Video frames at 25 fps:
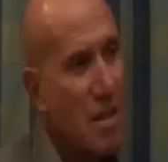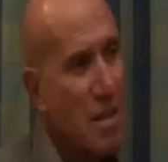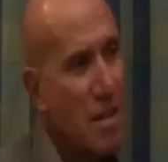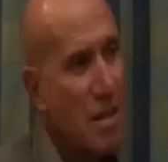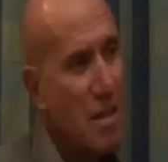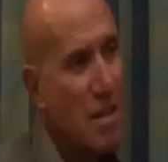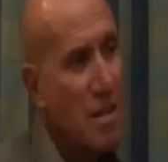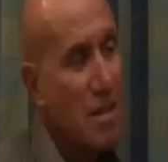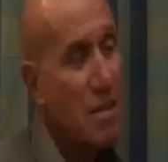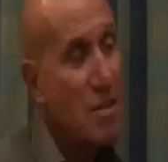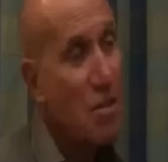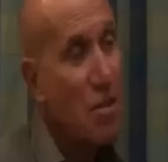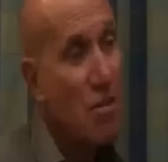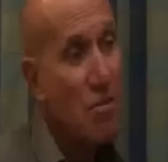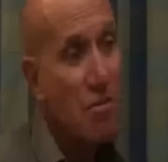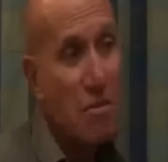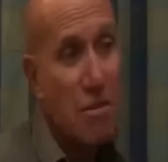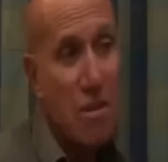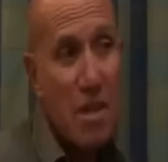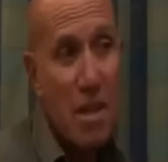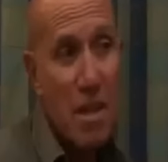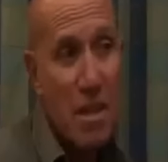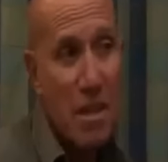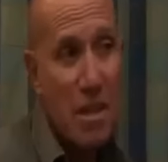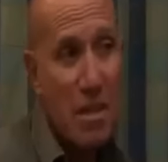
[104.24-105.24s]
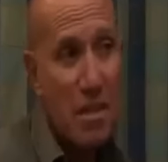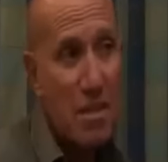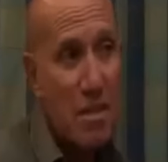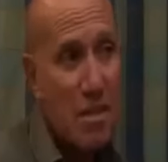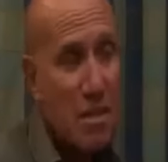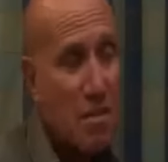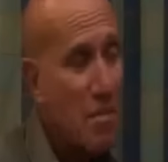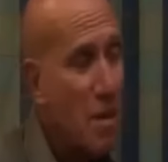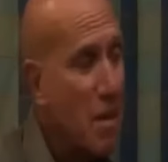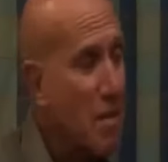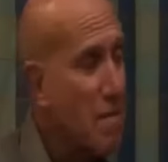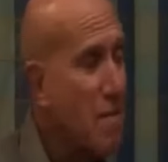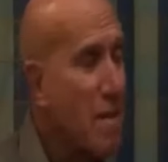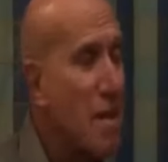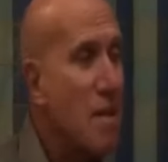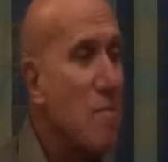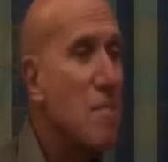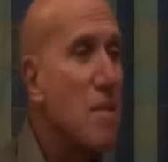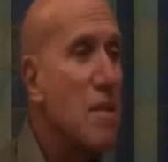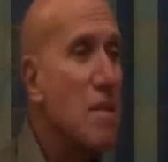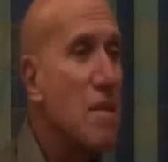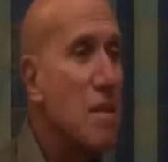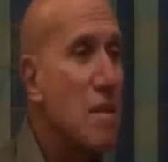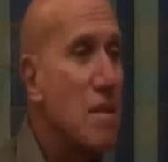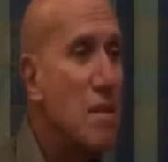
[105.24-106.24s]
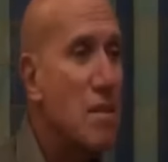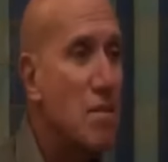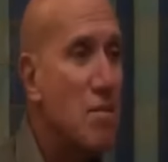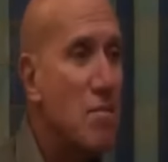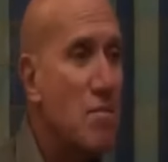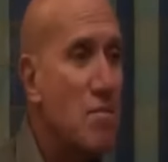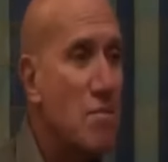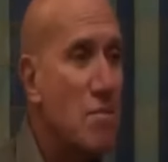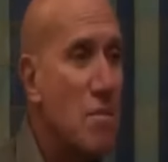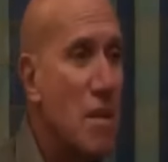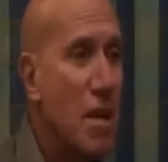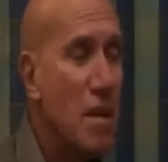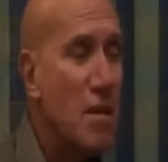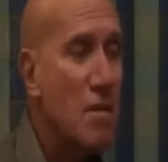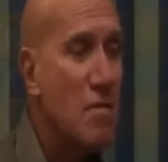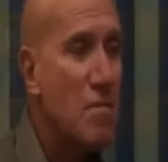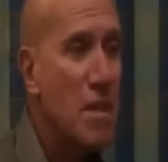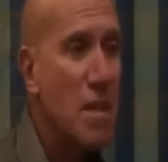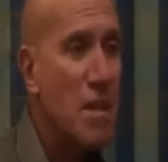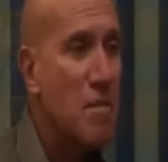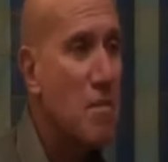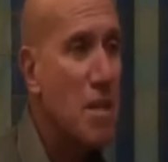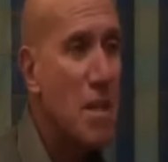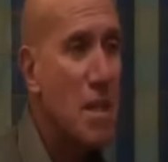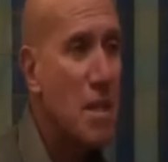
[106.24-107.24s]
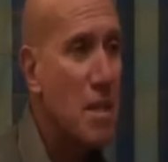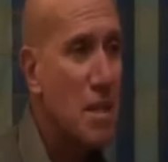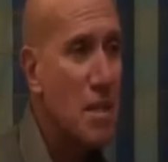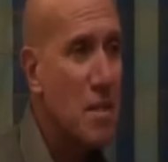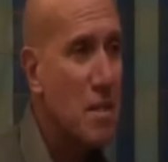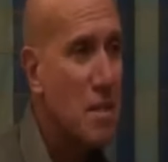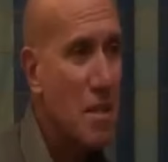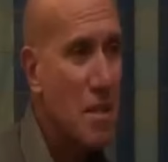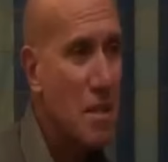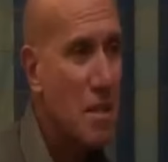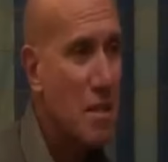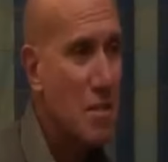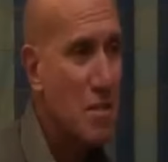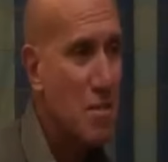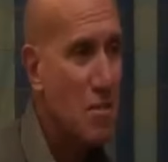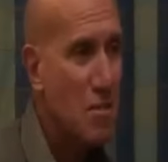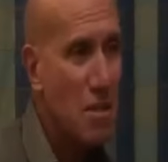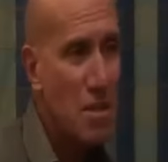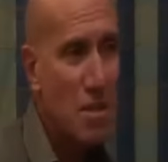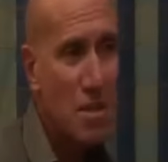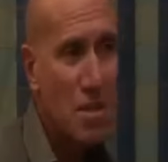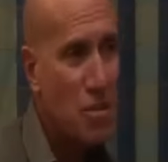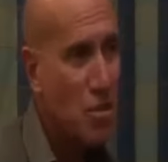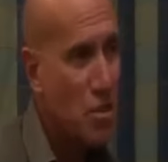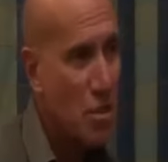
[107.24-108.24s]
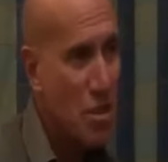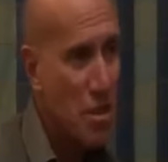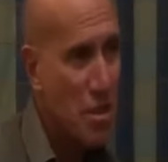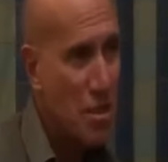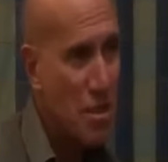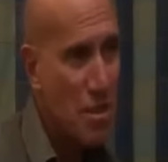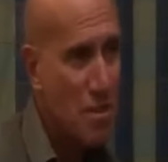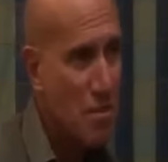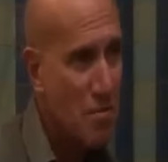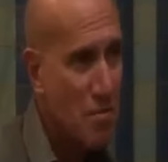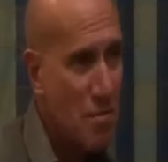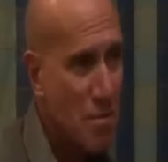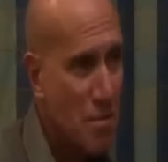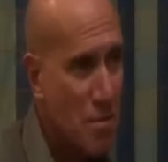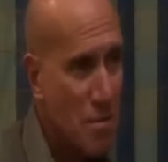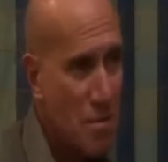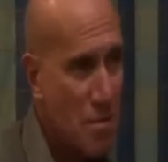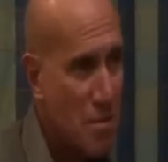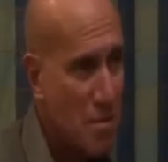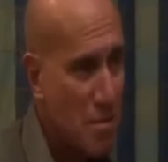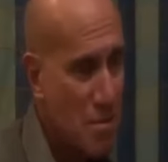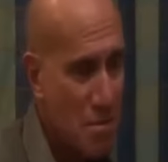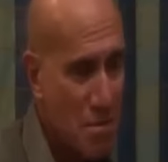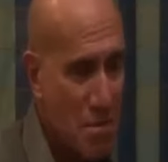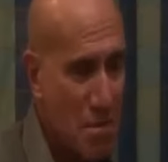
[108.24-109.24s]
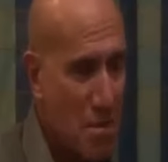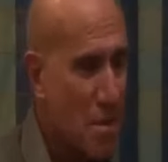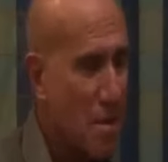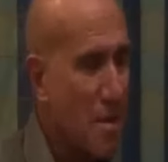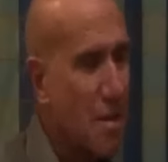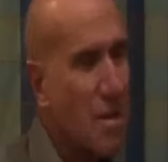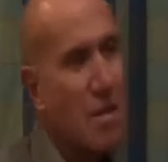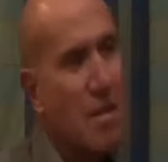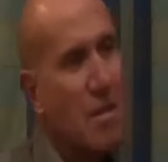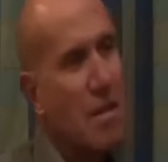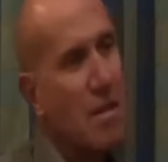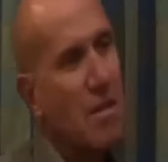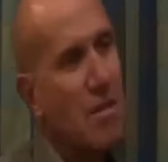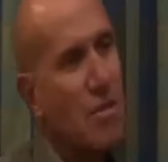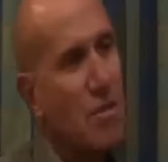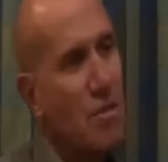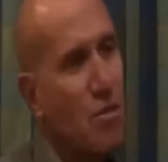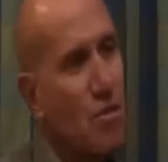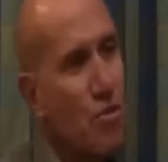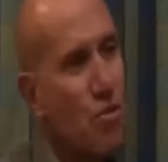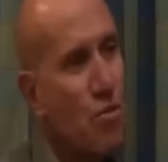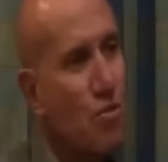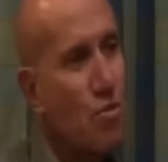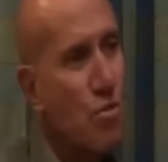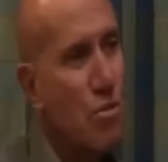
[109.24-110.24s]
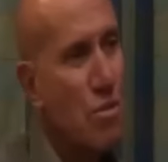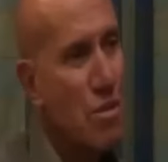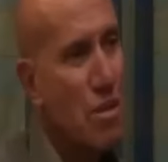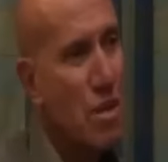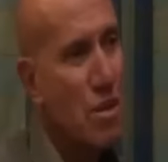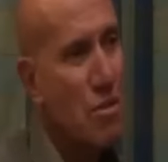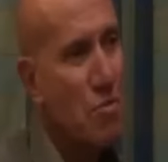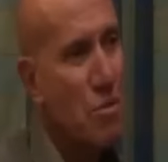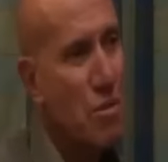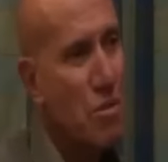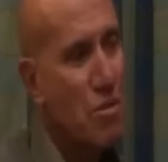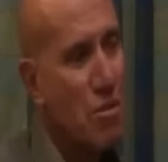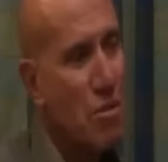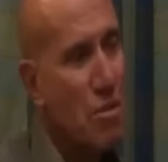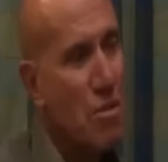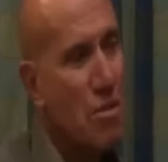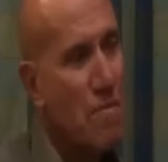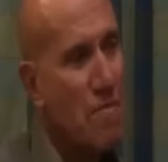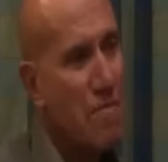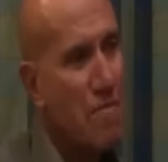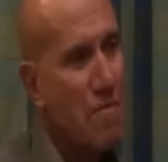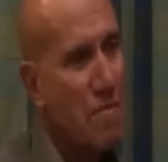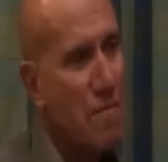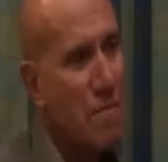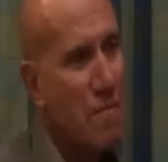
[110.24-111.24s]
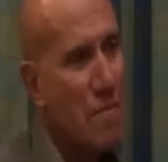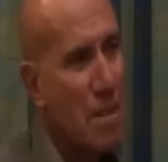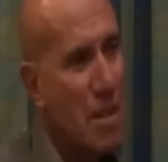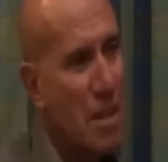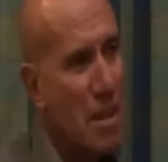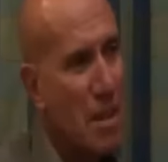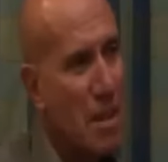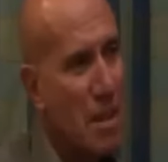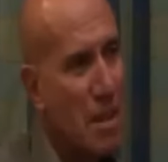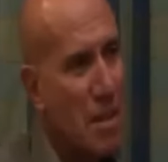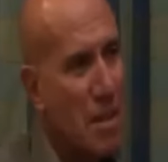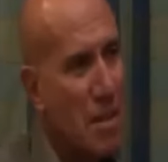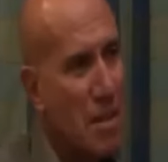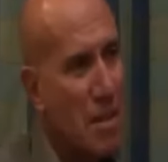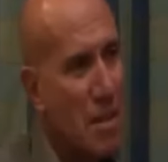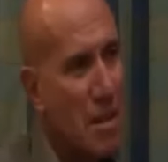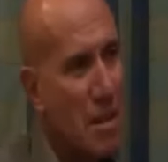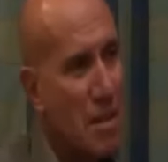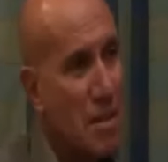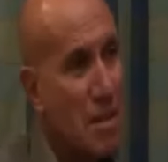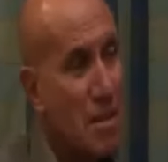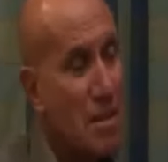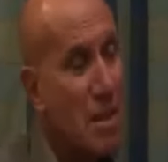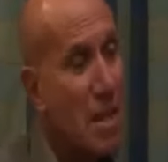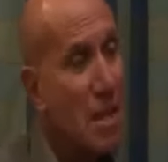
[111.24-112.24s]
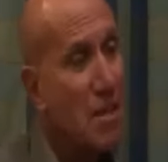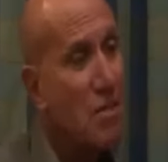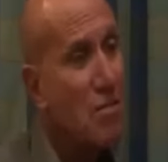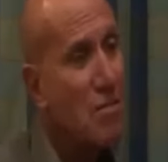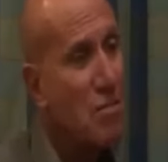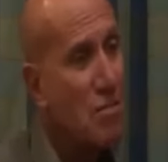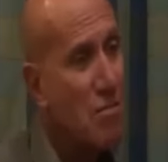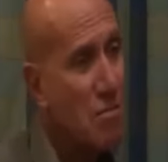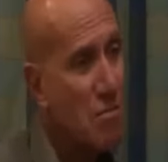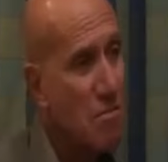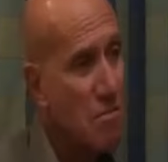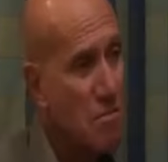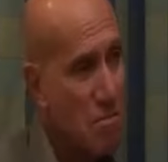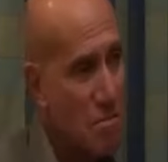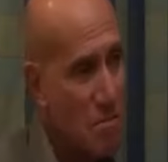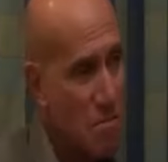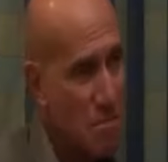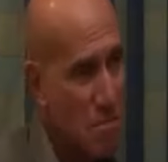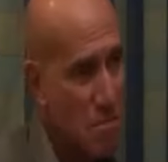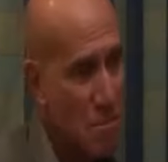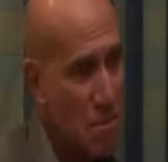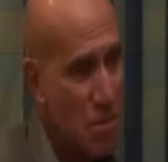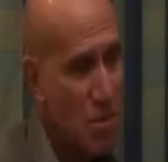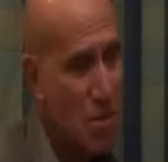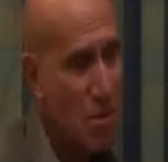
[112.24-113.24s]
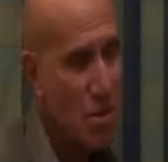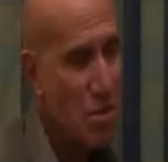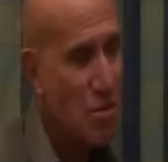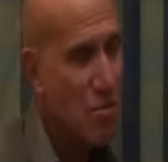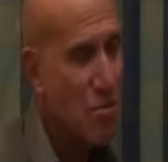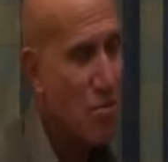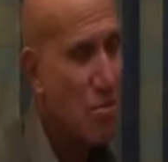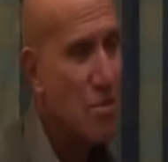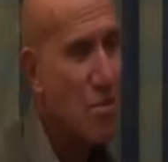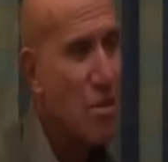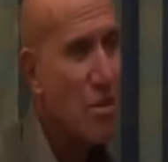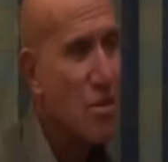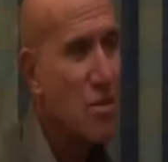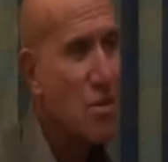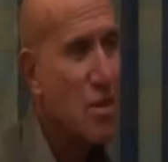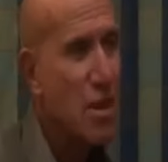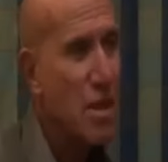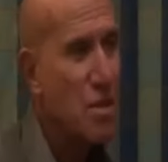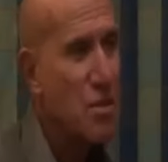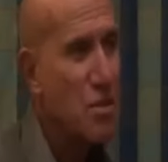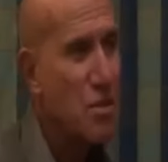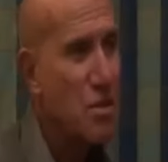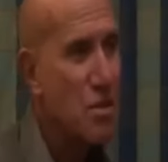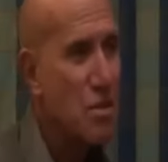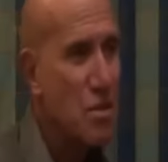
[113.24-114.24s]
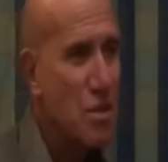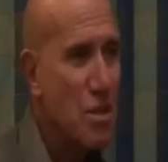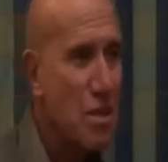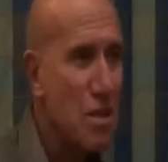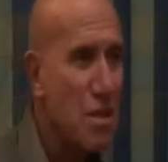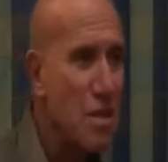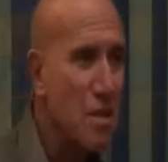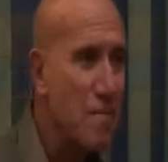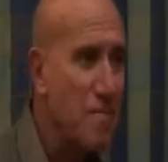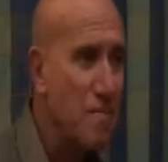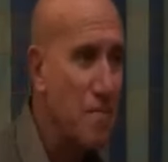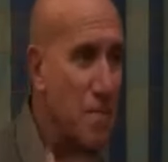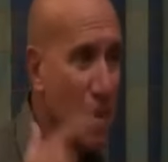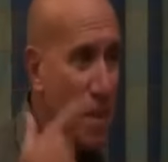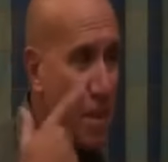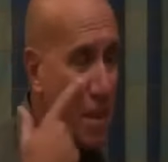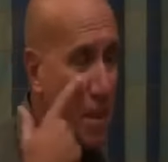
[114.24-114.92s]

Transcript: Uh, in those days, in my family, you either became an architect or an engineer. It was the route that we took. Uh, I decided to go into construction engineering.